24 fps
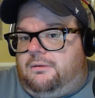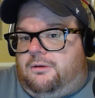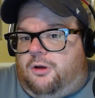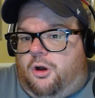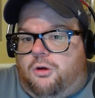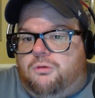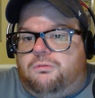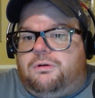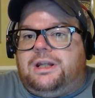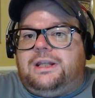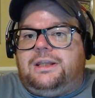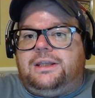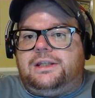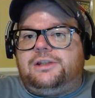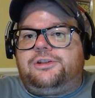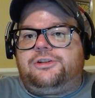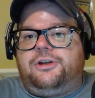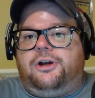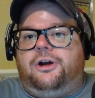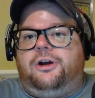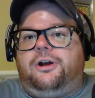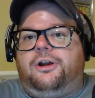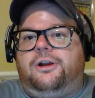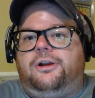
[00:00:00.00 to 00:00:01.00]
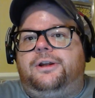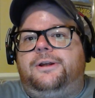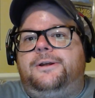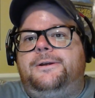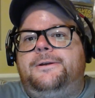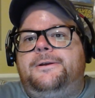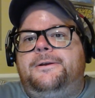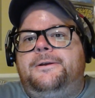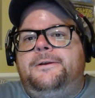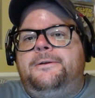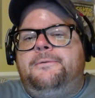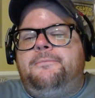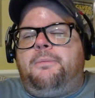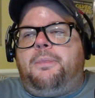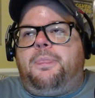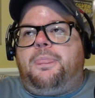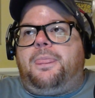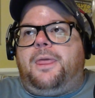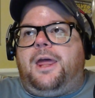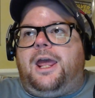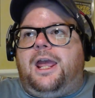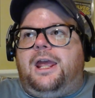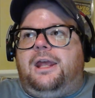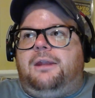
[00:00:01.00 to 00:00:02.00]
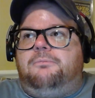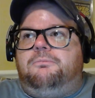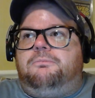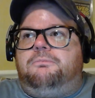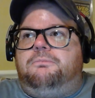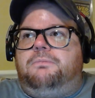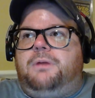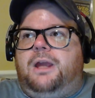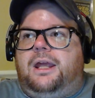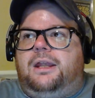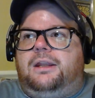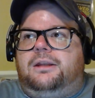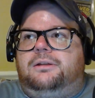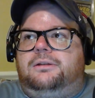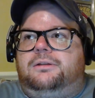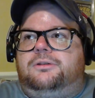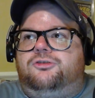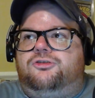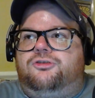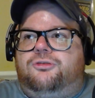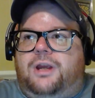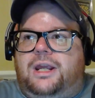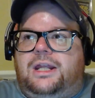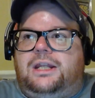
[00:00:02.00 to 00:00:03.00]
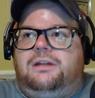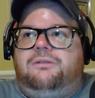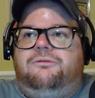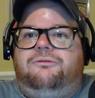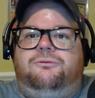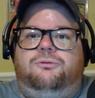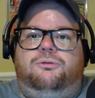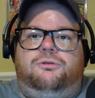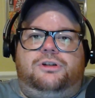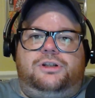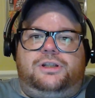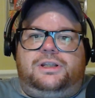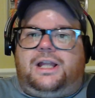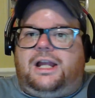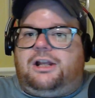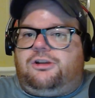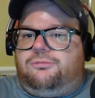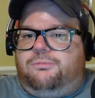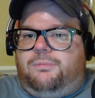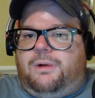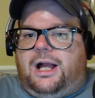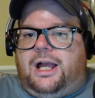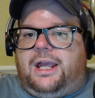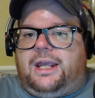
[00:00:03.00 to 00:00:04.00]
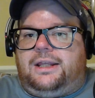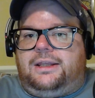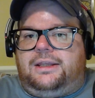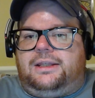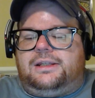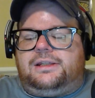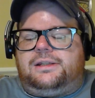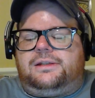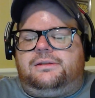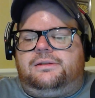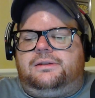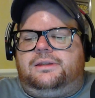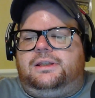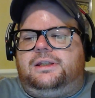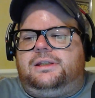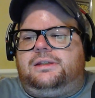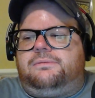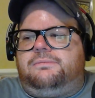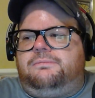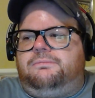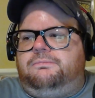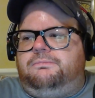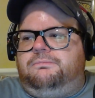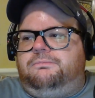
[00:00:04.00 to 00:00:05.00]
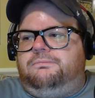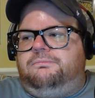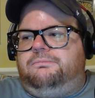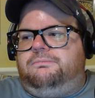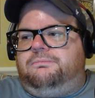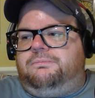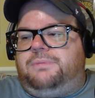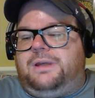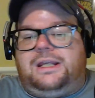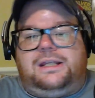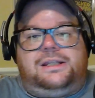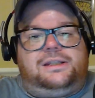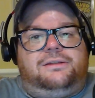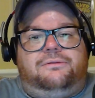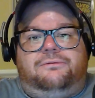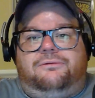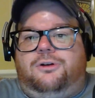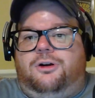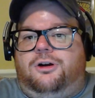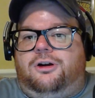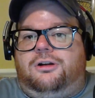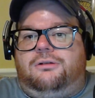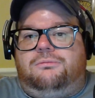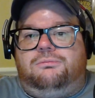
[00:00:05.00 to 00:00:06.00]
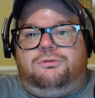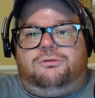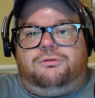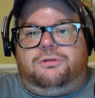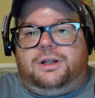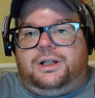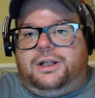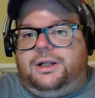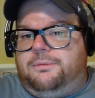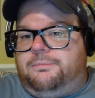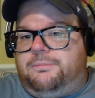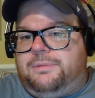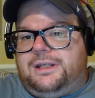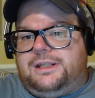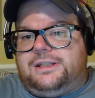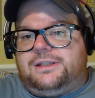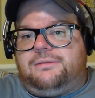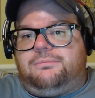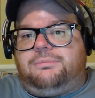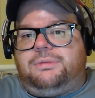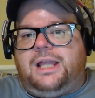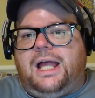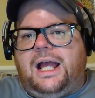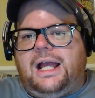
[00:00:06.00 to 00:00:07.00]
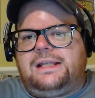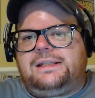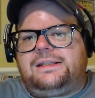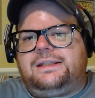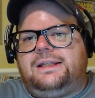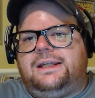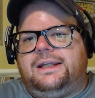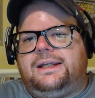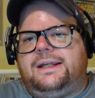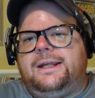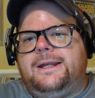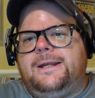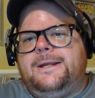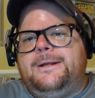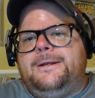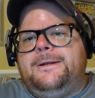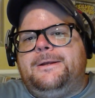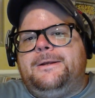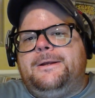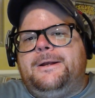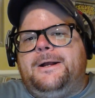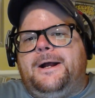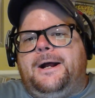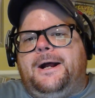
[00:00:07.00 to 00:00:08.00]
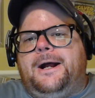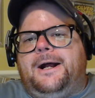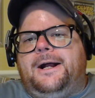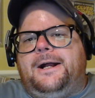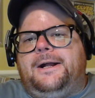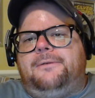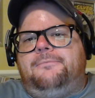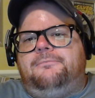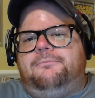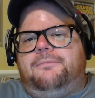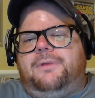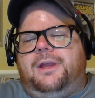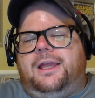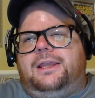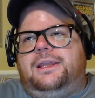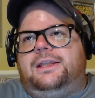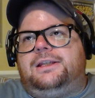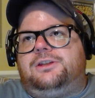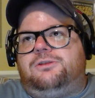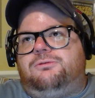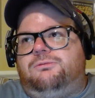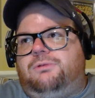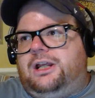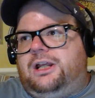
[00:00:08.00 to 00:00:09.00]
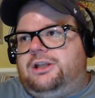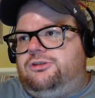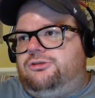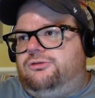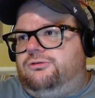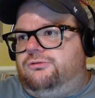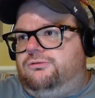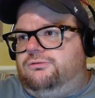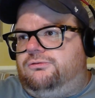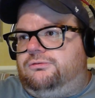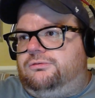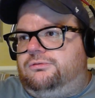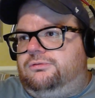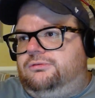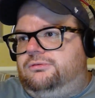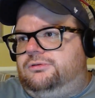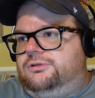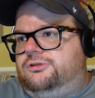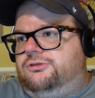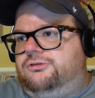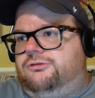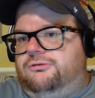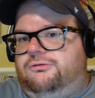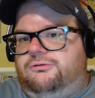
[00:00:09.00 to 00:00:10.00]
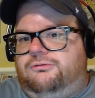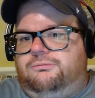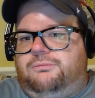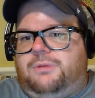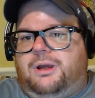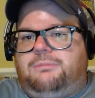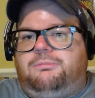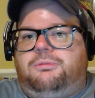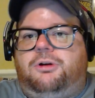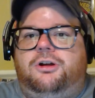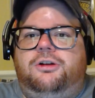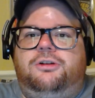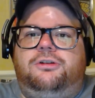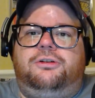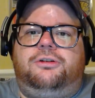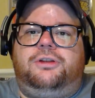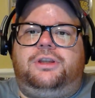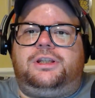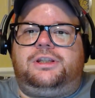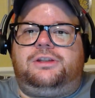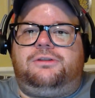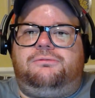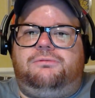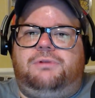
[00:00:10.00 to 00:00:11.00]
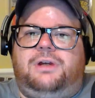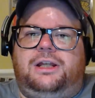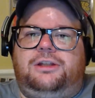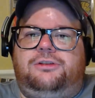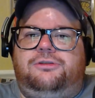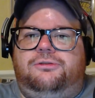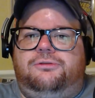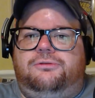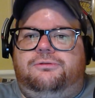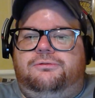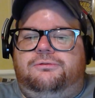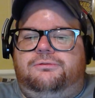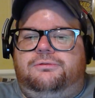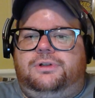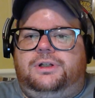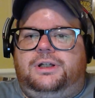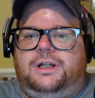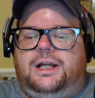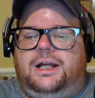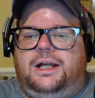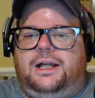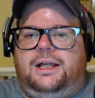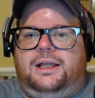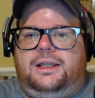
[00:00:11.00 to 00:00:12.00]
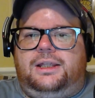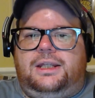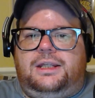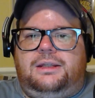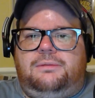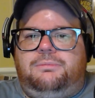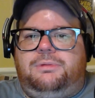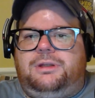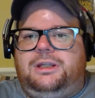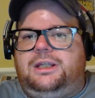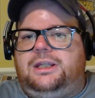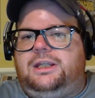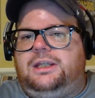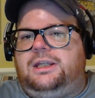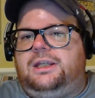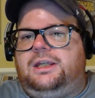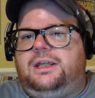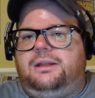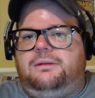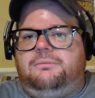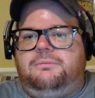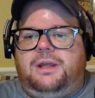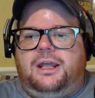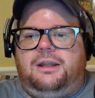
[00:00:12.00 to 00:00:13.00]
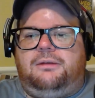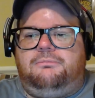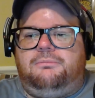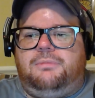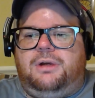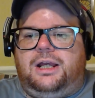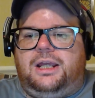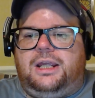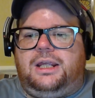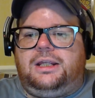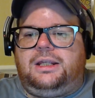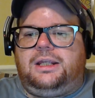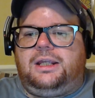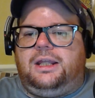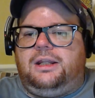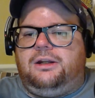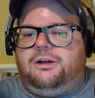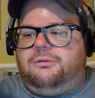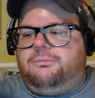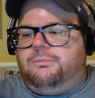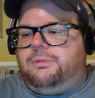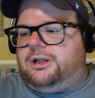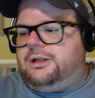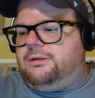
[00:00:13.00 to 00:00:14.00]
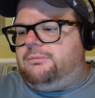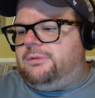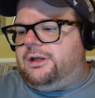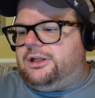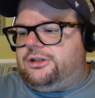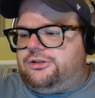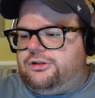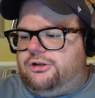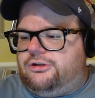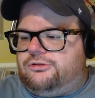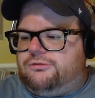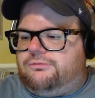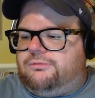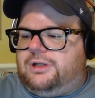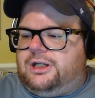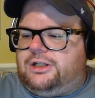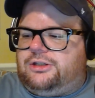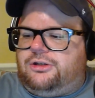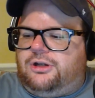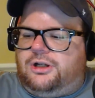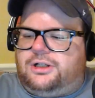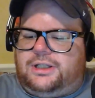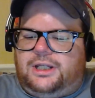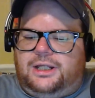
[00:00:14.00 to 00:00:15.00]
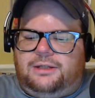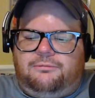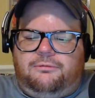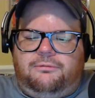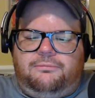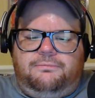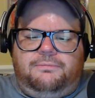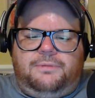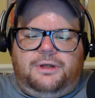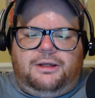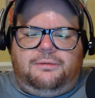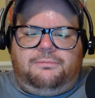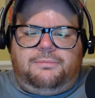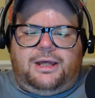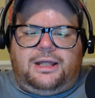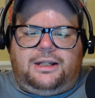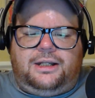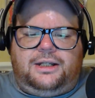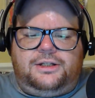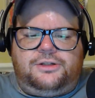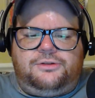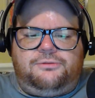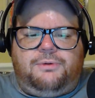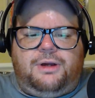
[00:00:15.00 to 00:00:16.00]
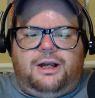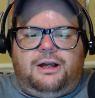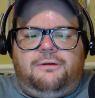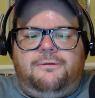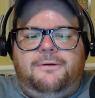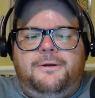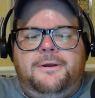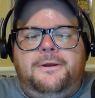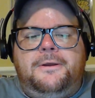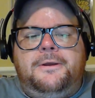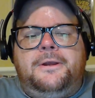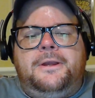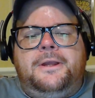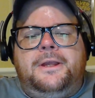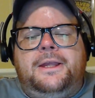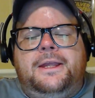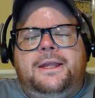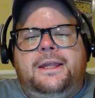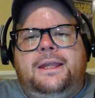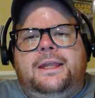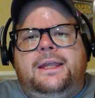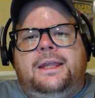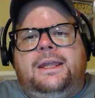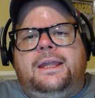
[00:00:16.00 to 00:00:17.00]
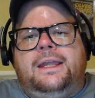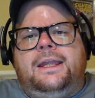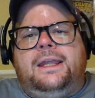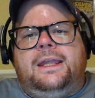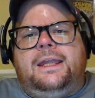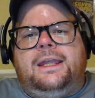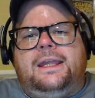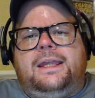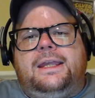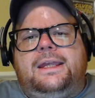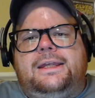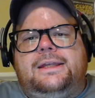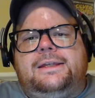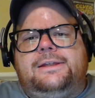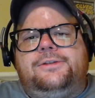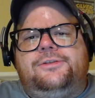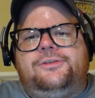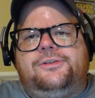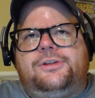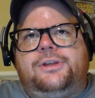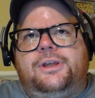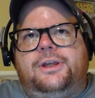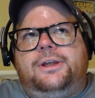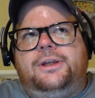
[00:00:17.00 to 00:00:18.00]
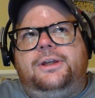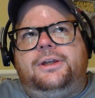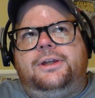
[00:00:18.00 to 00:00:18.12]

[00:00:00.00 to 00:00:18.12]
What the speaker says: owning this card, and trading for slash buying this piece of cardboard and a piece of plastic. And this is I told my partner. This is why I told EP and Mike and our buddy Mike Jones when I talked to him about it as well. Is